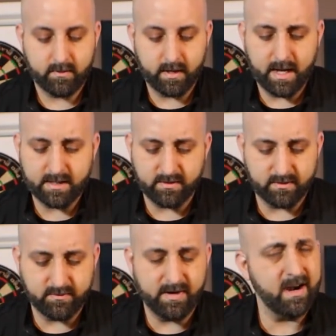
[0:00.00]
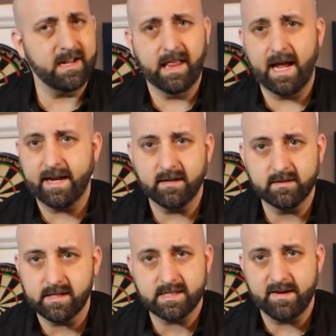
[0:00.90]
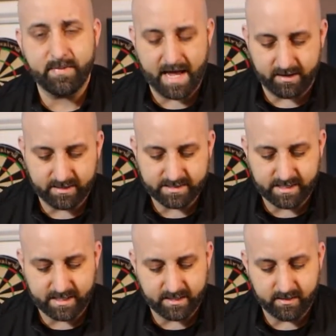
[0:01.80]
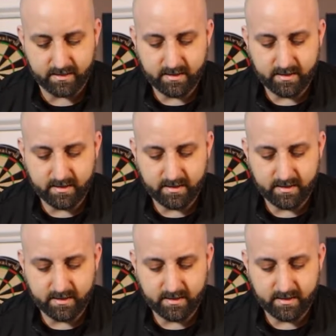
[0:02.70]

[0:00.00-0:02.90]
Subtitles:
Okay, it's very light, doesn't have batteries in it.